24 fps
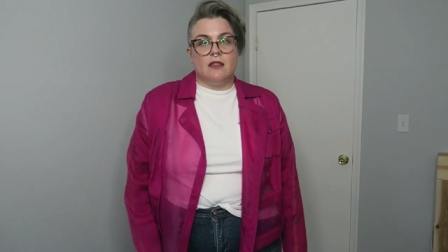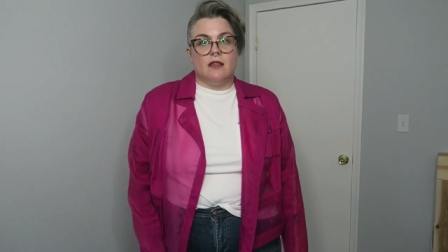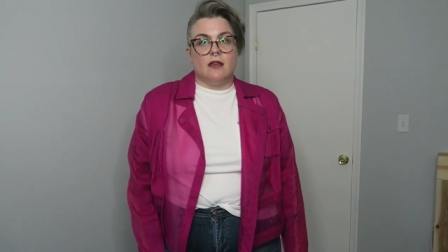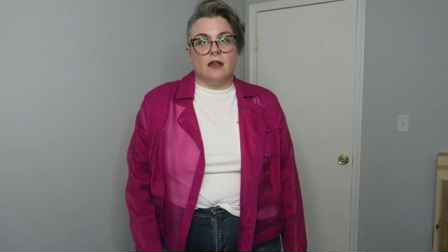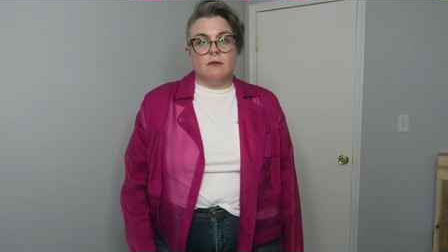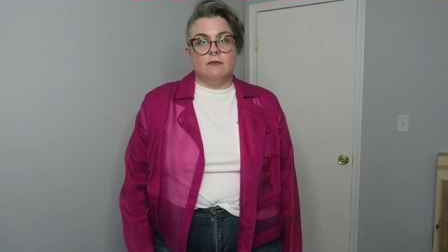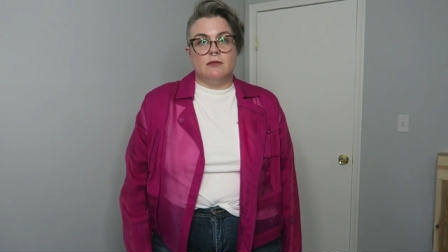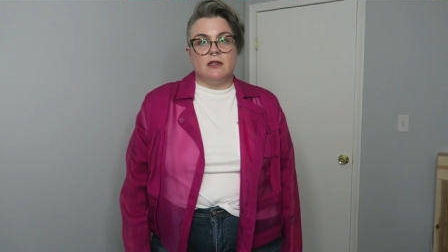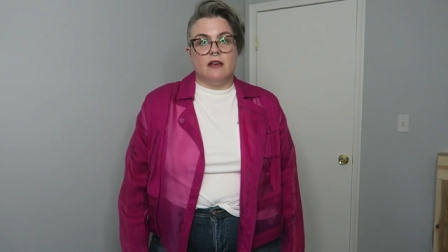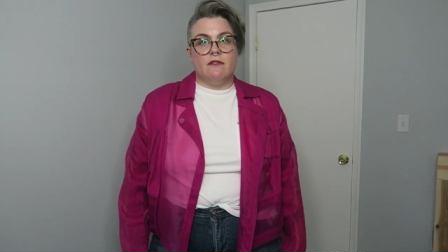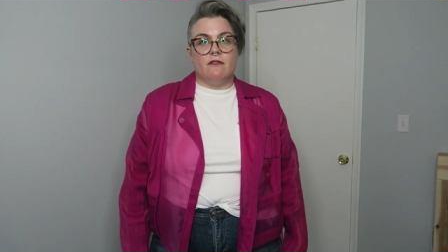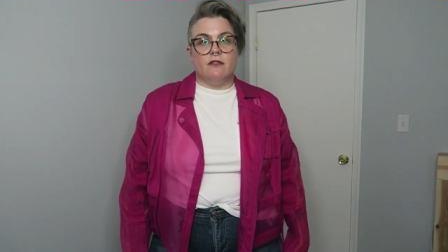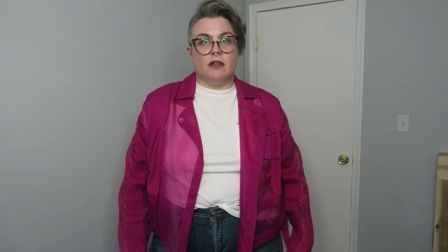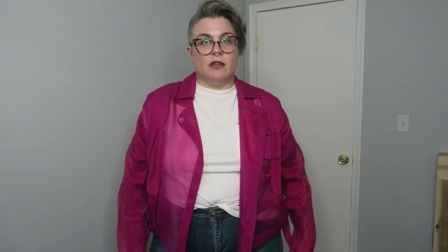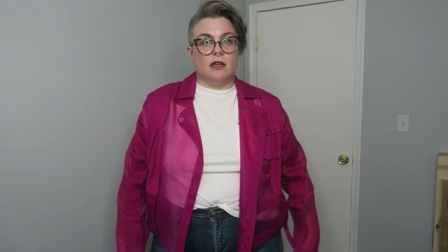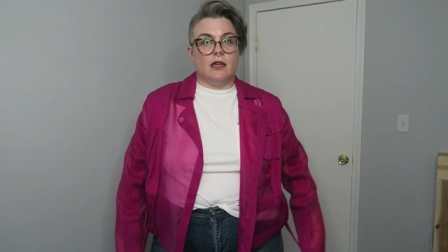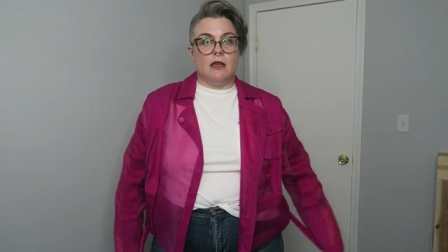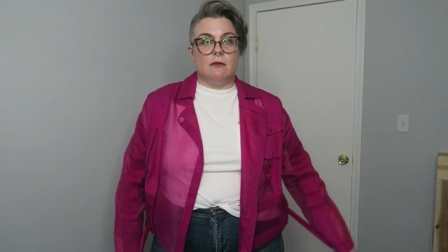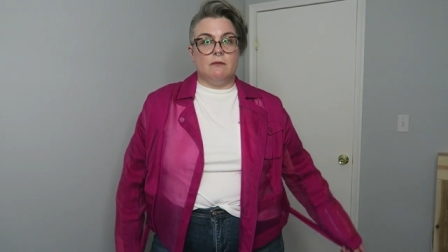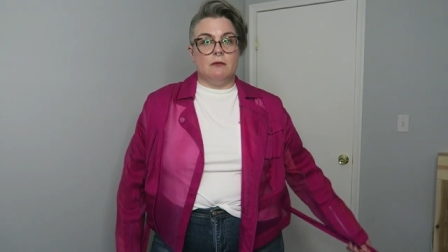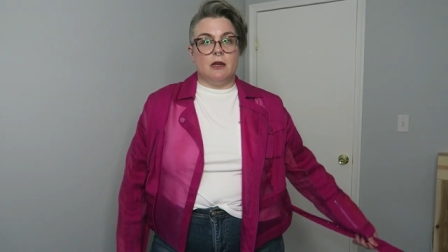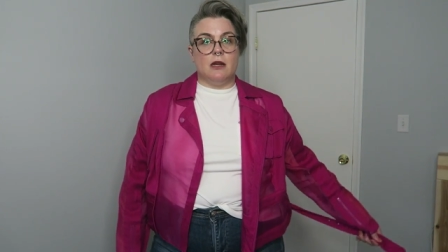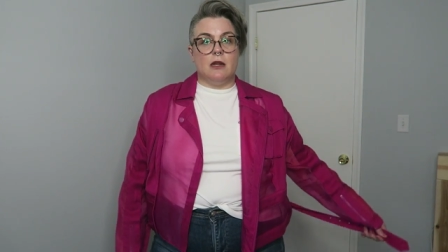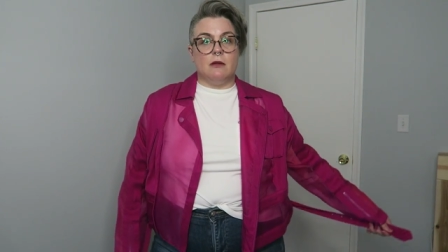I think I'm definitely
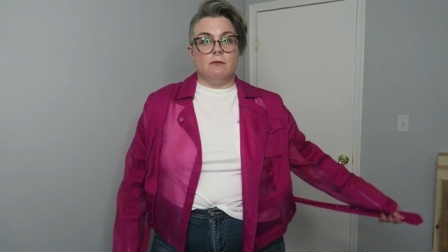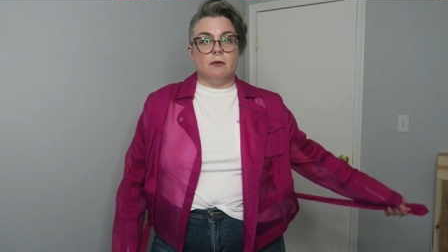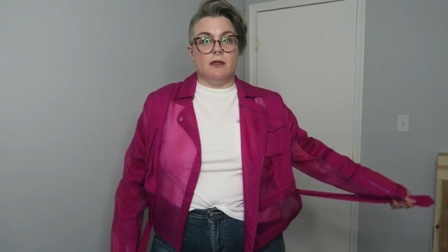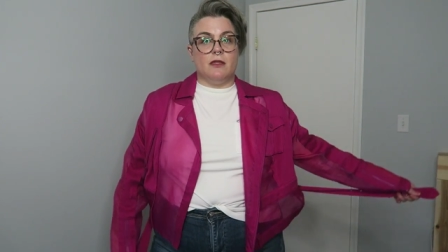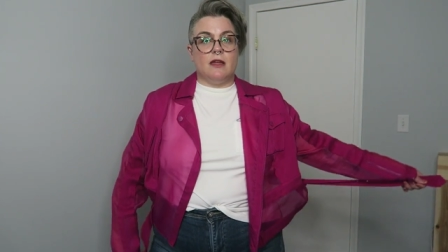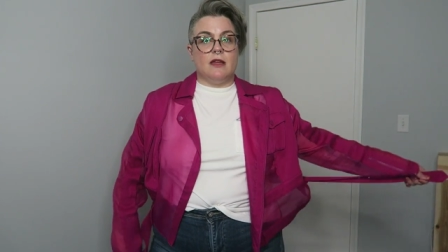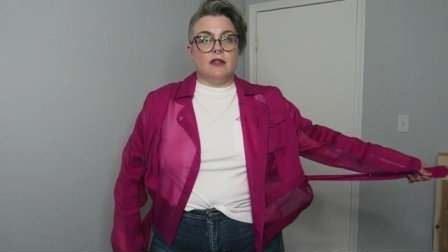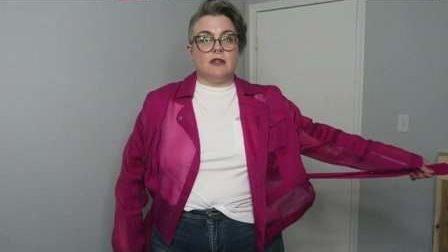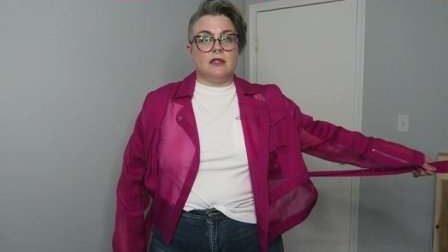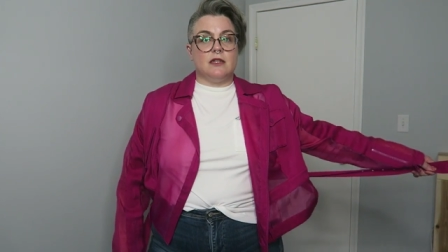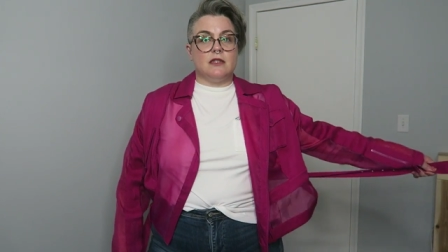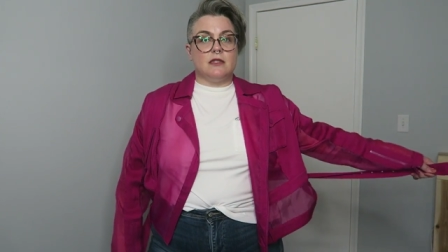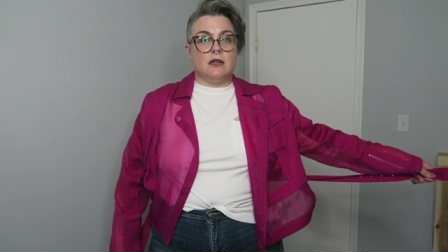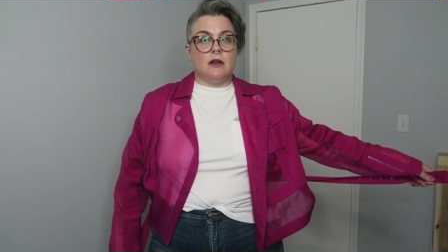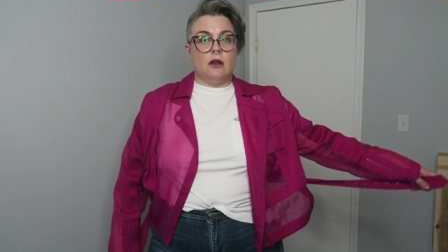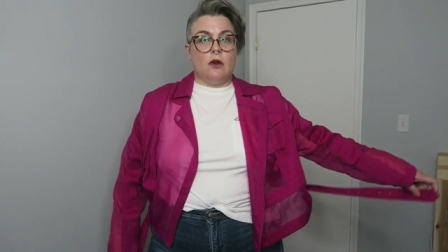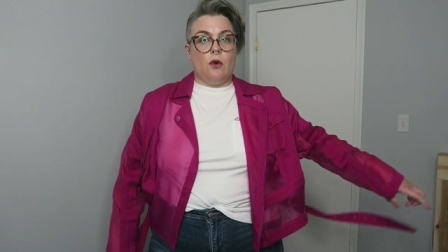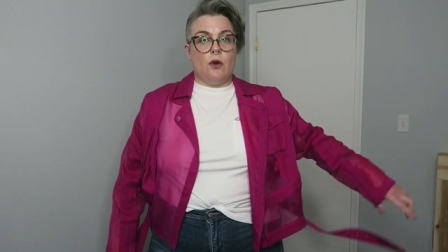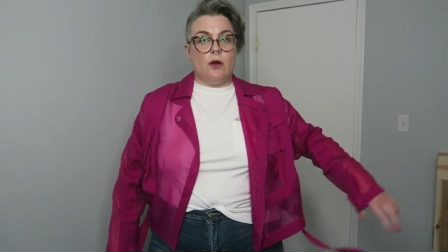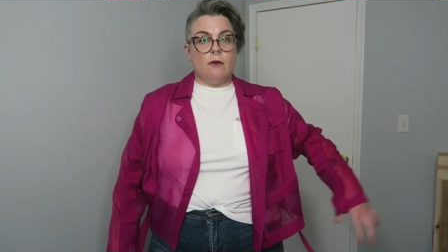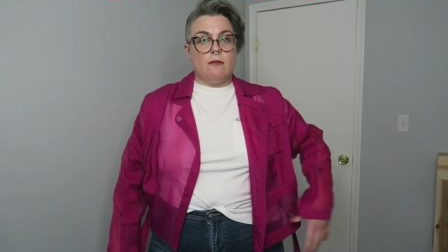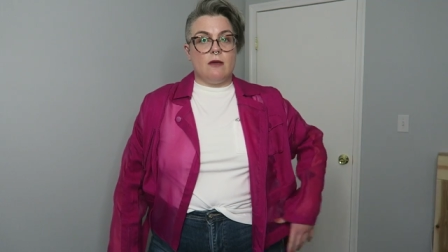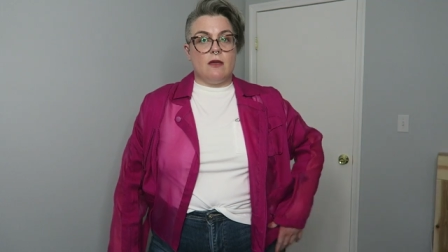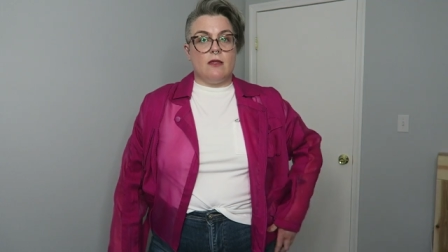keeping it, but that yeah. does
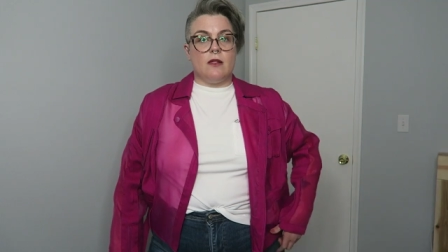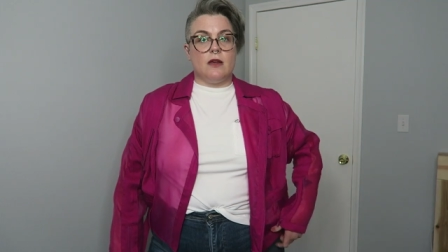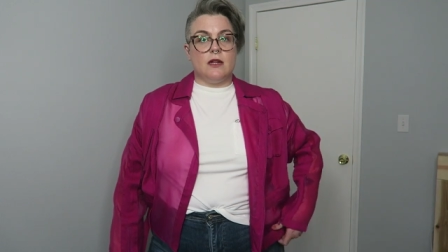annoy me.